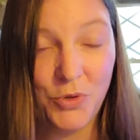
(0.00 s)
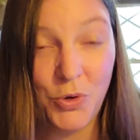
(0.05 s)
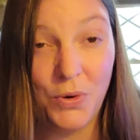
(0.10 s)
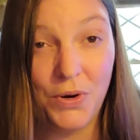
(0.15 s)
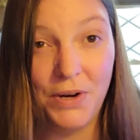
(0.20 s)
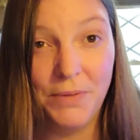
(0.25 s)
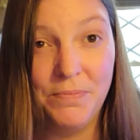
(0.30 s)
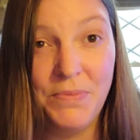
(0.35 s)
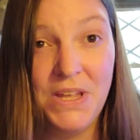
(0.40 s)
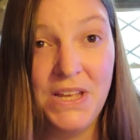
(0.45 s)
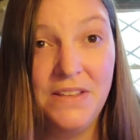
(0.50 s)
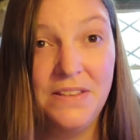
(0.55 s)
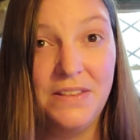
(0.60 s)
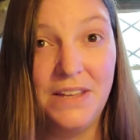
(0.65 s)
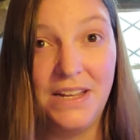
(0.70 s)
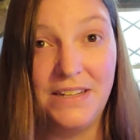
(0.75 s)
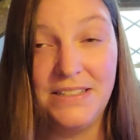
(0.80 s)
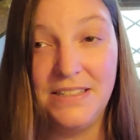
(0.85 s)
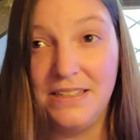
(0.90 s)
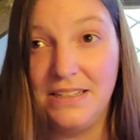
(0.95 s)

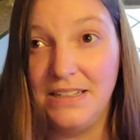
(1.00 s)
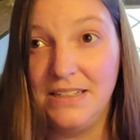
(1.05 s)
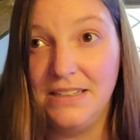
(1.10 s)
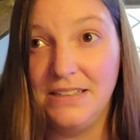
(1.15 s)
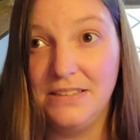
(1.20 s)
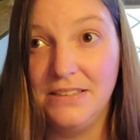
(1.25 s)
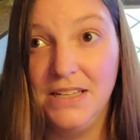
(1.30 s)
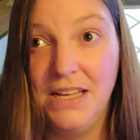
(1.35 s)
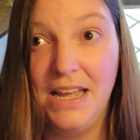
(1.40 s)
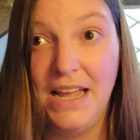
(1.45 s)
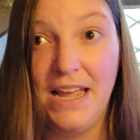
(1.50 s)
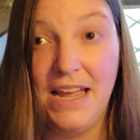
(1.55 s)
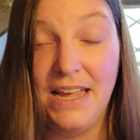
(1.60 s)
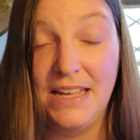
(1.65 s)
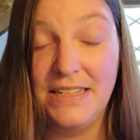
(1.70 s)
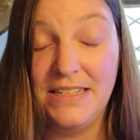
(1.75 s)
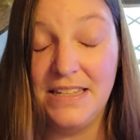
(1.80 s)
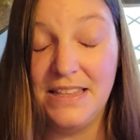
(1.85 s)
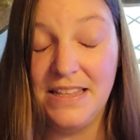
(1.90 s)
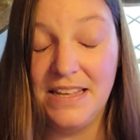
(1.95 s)

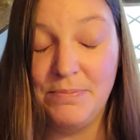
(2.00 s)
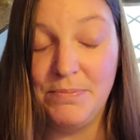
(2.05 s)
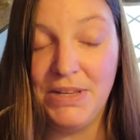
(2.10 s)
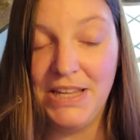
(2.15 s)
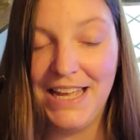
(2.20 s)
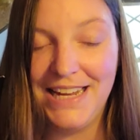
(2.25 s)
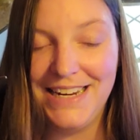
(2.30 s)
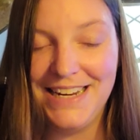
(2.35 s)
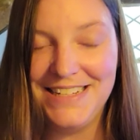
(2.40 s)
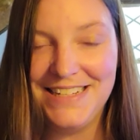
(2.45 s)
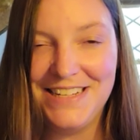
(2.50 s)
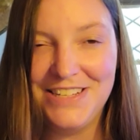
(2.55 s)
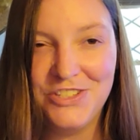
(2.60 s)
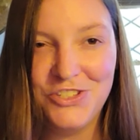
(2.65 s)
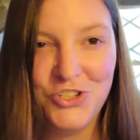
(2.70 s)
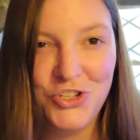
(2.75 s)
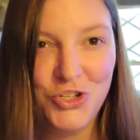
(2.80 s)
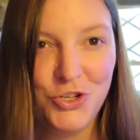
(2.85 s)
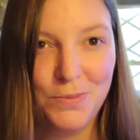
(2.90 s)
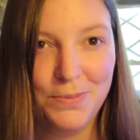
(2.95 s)
and the planet
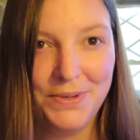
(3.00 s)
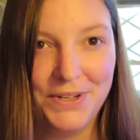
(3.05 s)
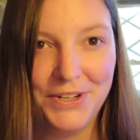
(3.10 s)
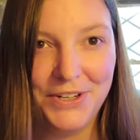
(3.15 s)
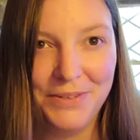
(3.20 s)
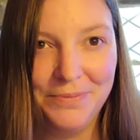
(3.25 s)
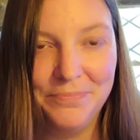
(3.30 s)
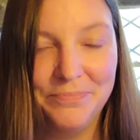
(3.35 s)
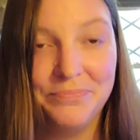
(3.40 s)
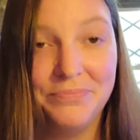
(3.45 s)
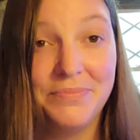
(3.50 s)
is Jupiter.